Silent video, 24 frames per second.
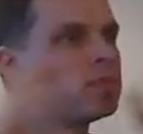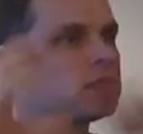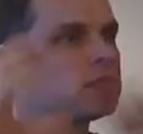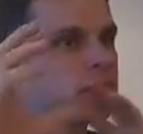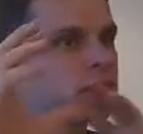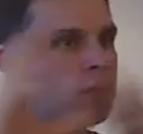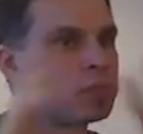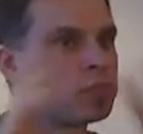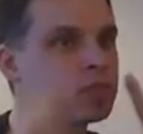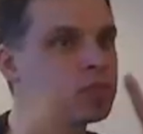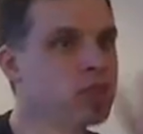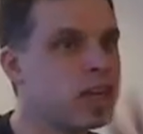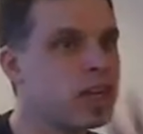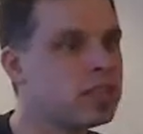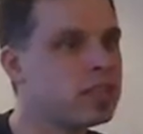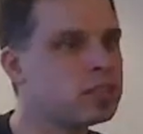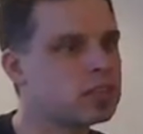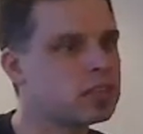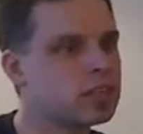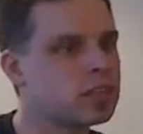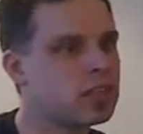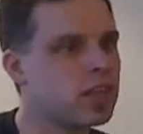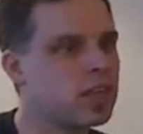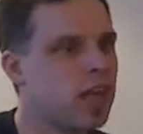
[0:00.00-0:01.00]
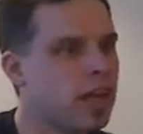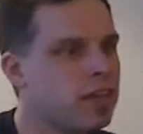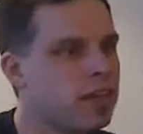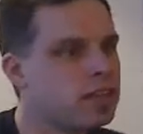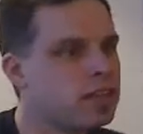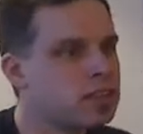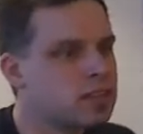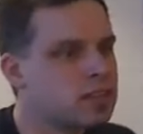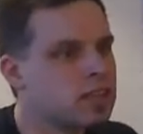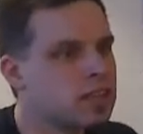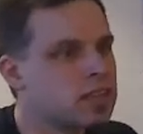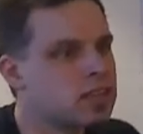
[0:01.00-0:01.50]
subtraits. And
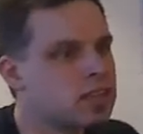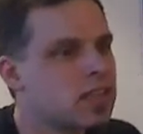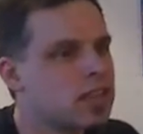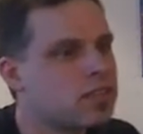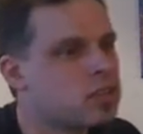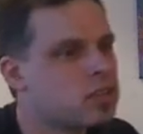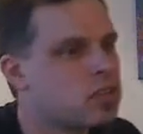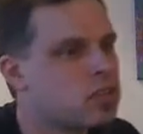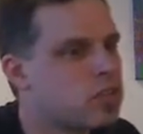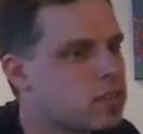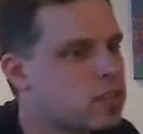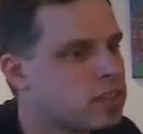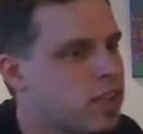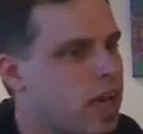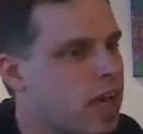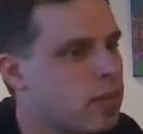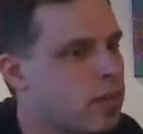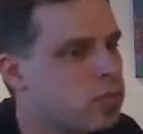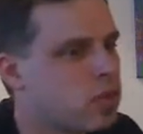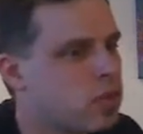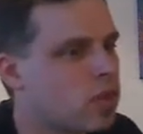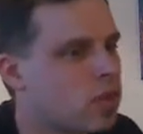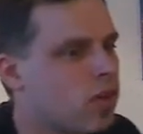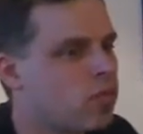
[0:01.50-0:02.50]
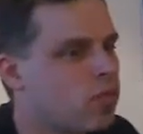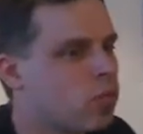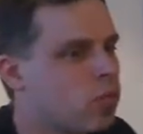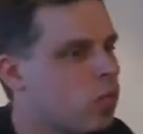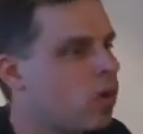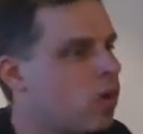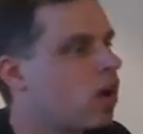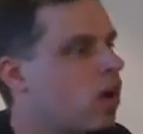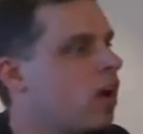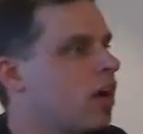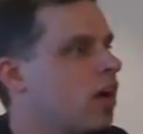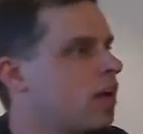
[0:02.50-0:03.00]
this gives an example of
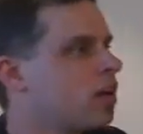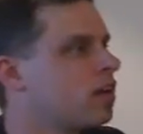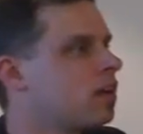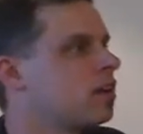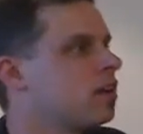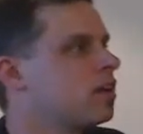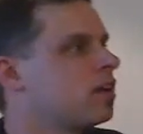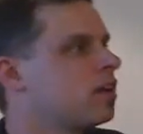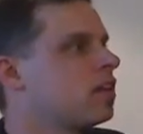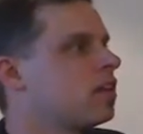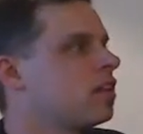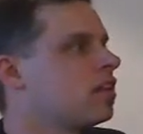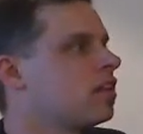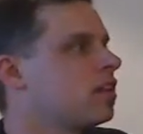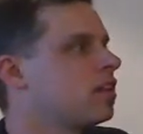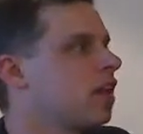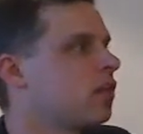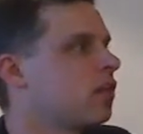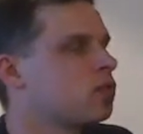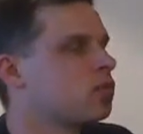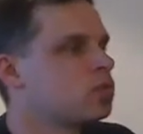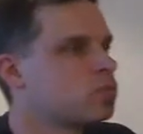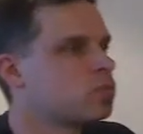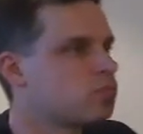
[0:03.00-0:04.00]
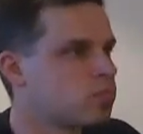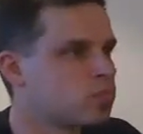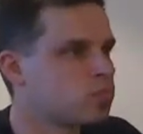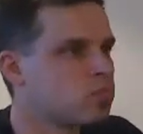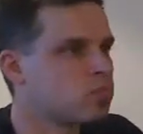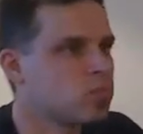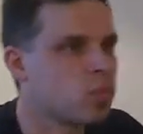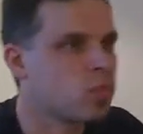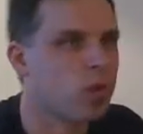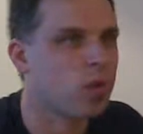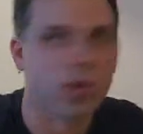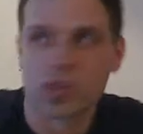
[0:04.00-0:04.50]
why that was
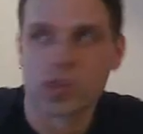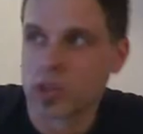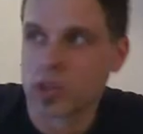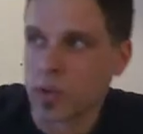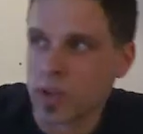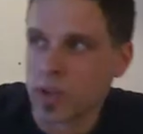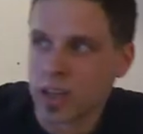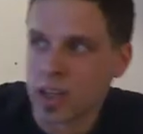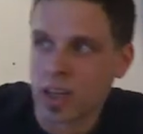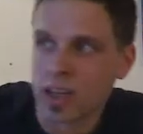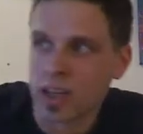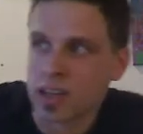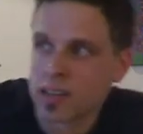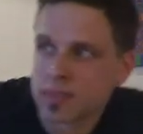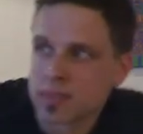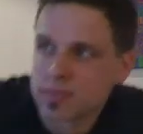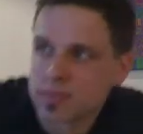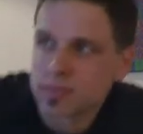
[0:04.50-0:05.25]
worth doing. Like,